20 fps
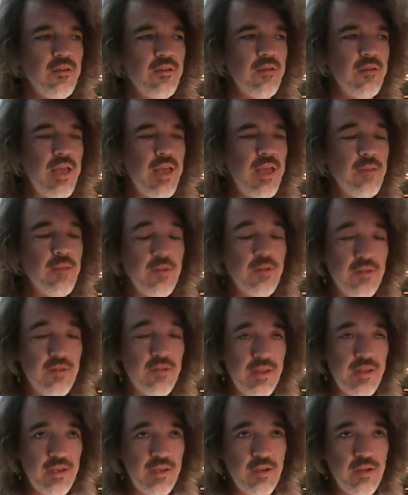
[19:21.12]
able to
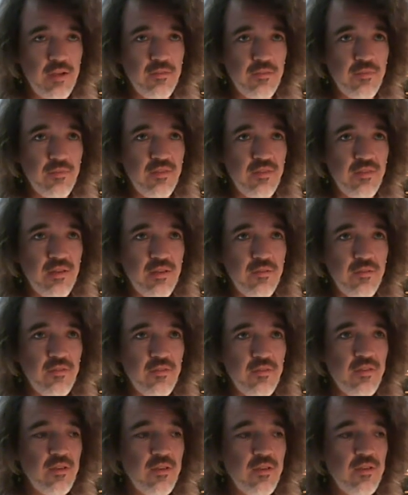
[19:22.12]
take care of
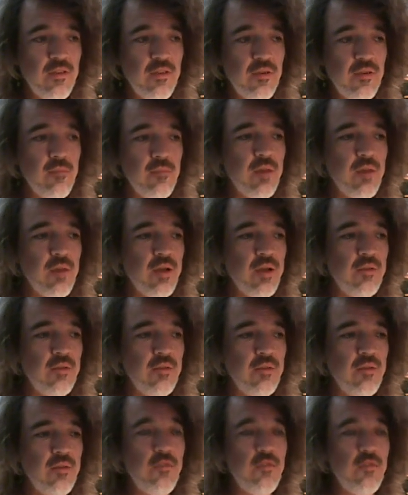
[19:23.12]
themselves, but
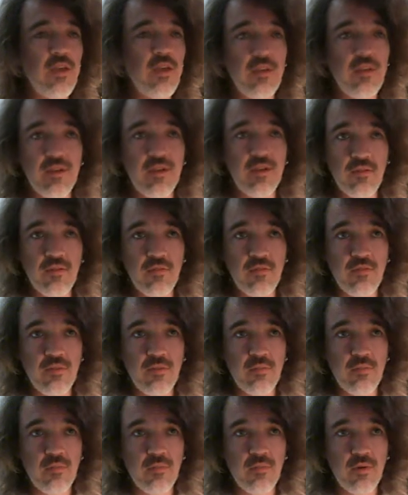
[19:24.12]
you take care of
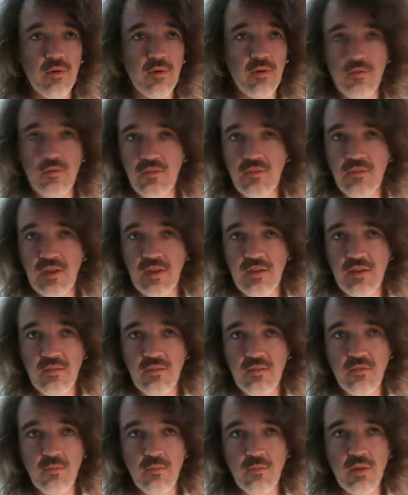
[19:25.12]
them on those
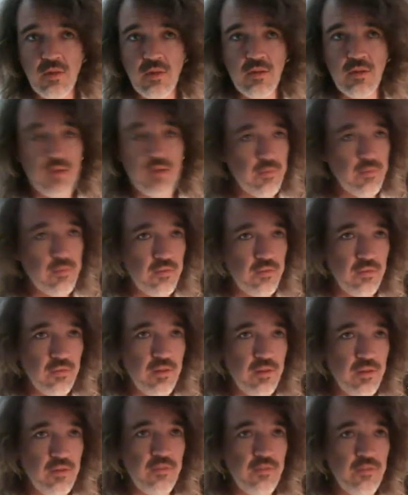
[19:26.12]
days when they're absolutely
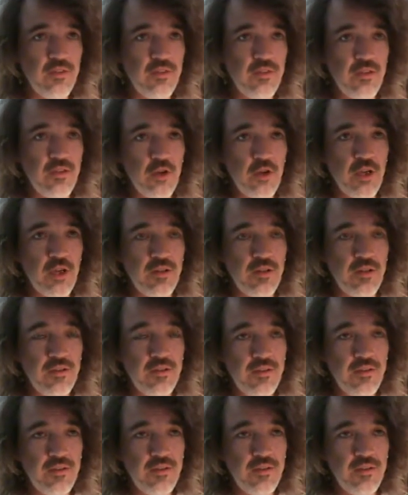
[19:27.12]
losing their shit.
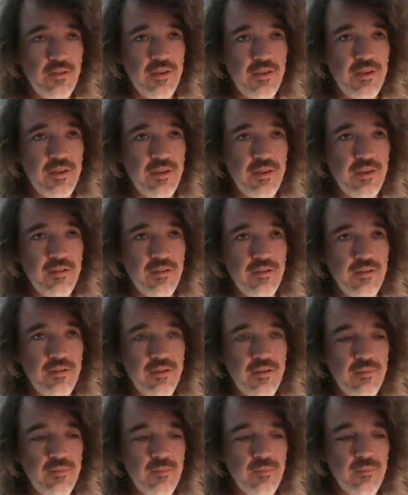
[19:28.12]
And
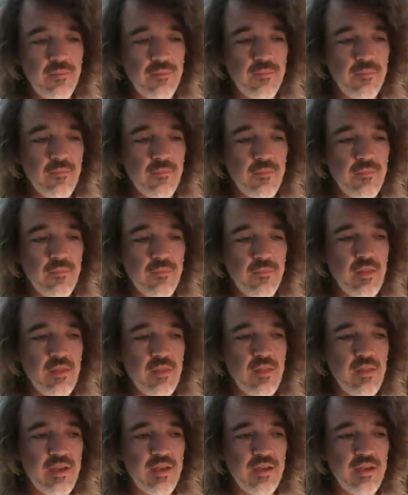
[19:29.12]

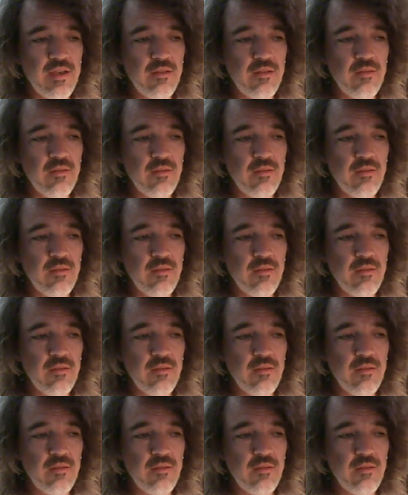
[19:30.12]
that